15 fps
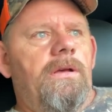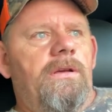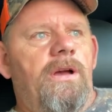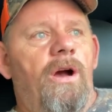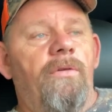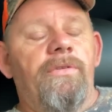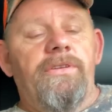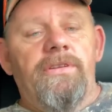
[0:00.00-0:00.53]

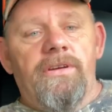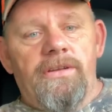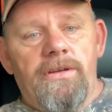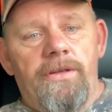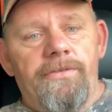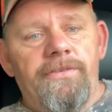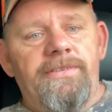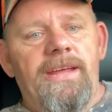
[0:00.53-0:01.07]
COVID took
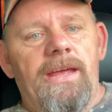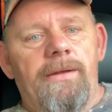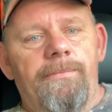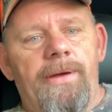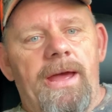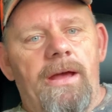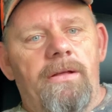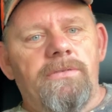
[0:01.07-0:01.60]
another 10
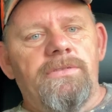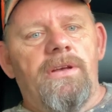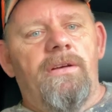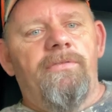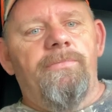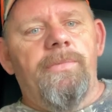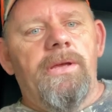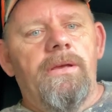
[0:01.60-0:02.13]
pounds
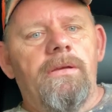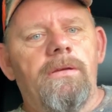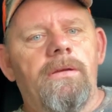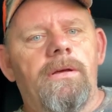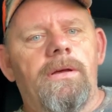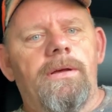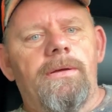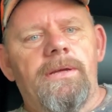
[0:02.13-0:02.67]
off me.
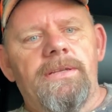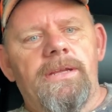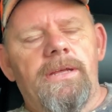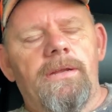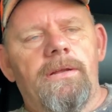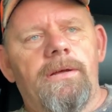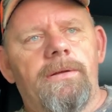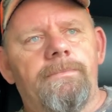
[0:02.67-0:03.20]
I
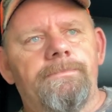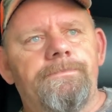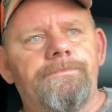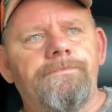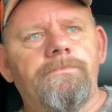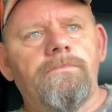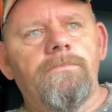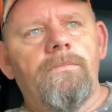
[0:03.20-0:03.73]
did
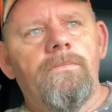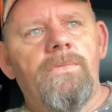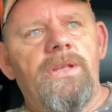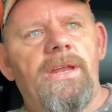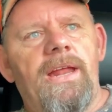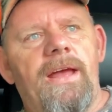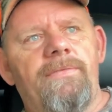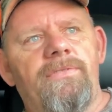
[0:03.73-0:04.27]

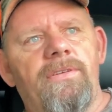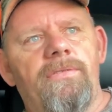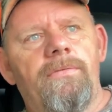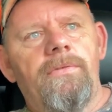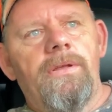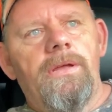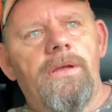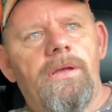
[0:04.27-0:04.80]
have to
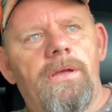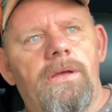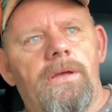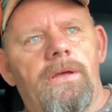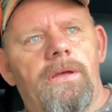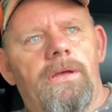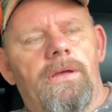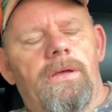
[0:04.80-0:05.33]

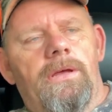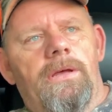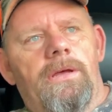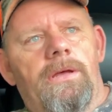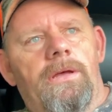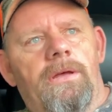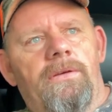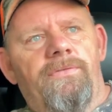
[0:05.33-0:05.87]

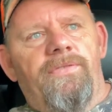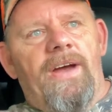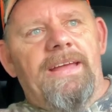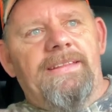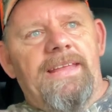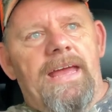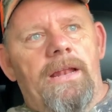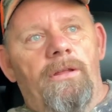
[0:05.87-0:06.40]

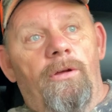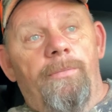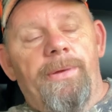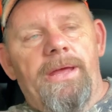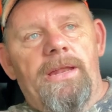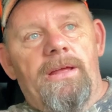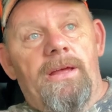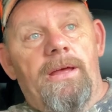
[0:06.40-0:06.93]
fight that a little
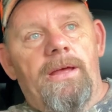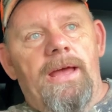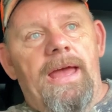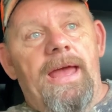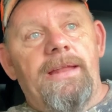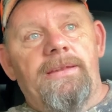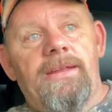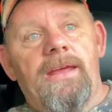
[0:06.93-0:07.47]
bit. I
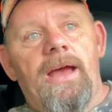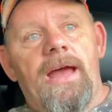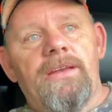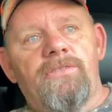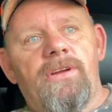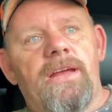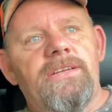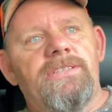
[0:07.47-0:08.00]
had
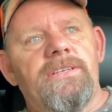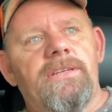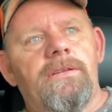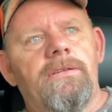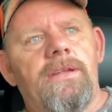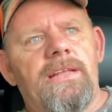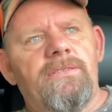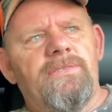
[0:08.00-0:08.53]

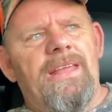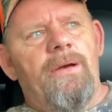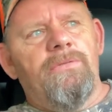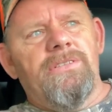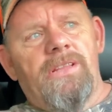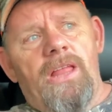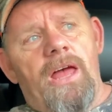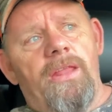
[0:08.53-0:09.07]
dehydration. That
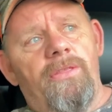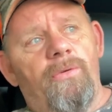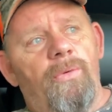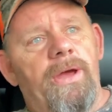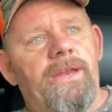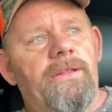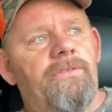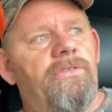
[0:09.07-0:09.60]
was a lot of the
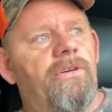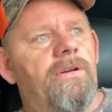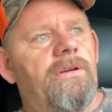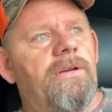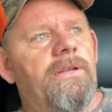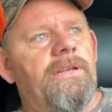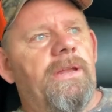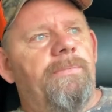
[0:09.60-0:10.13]
weight it
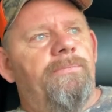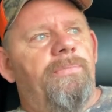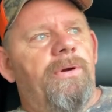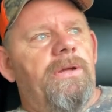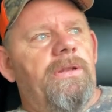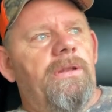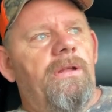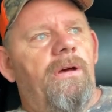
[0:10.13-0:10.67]
took. I did
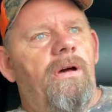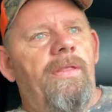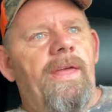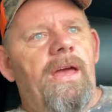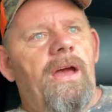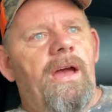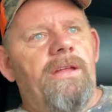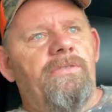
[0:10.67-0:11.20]
put all
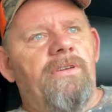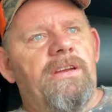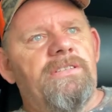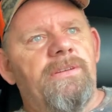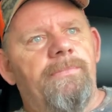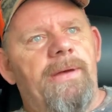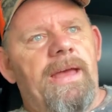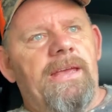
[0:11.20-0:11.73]
that
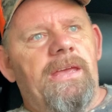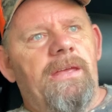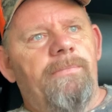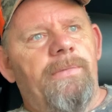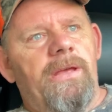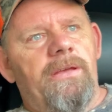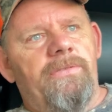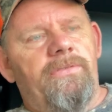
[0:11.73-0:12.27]
hydration back in
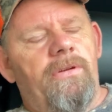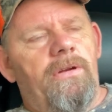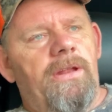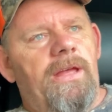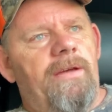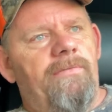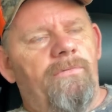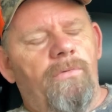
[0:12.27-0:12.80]
me. I
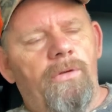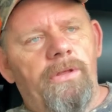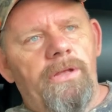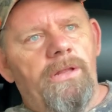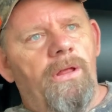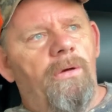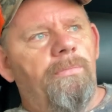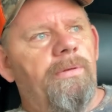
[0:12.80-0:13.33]
started having
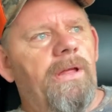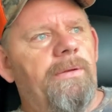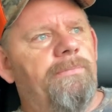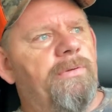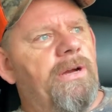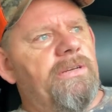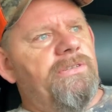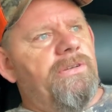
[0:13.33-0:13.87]
really low blood
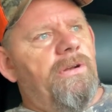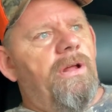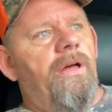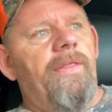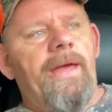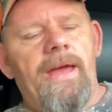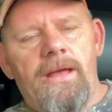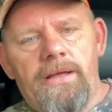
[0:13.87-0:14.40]
pressure and
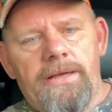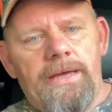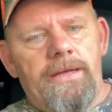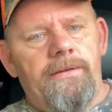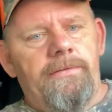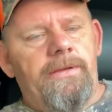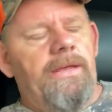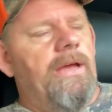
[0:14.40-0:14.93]
all that.
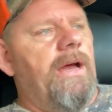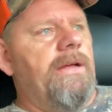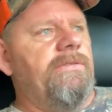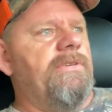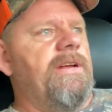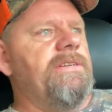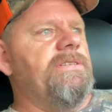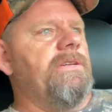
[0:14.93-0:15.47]
Again,
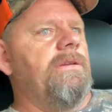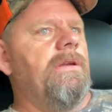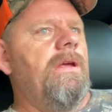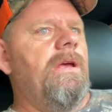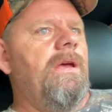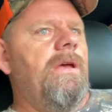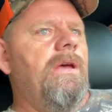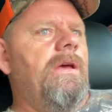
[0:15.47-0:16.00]

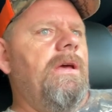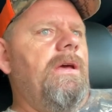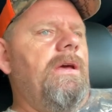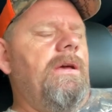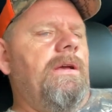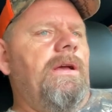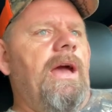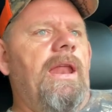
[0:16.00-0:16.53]
dehydration.
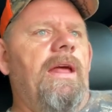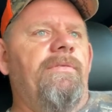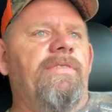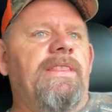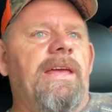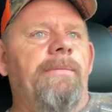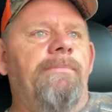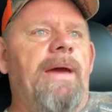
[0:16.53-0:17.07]
Got
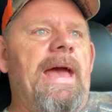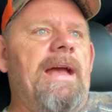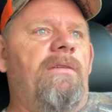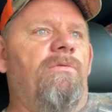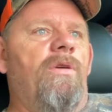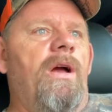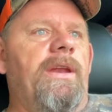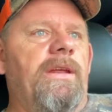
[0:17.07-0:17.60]
everything back
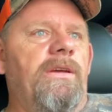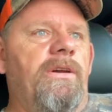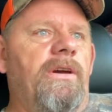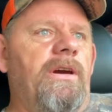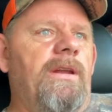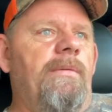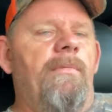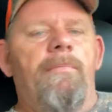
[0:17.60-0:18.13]
running
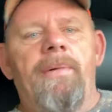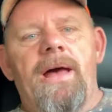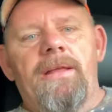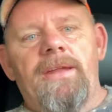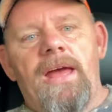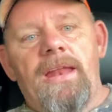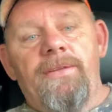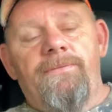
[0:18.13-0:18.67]
good. I'm
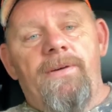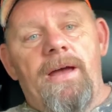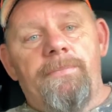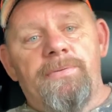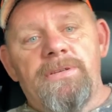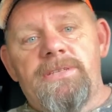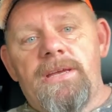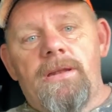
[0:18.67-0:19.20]
about
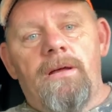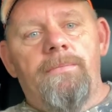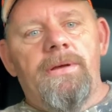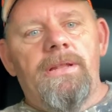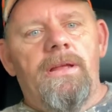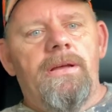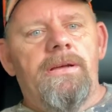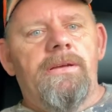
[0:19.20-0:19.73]
95% on
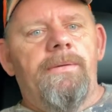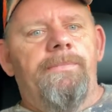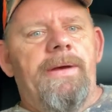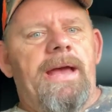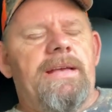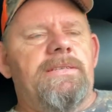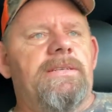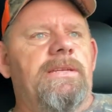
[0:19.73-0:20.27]
my lung
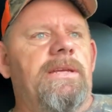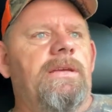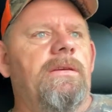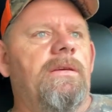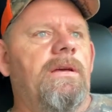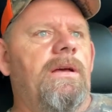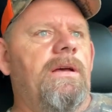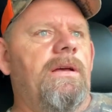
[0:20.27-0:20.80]
capacity.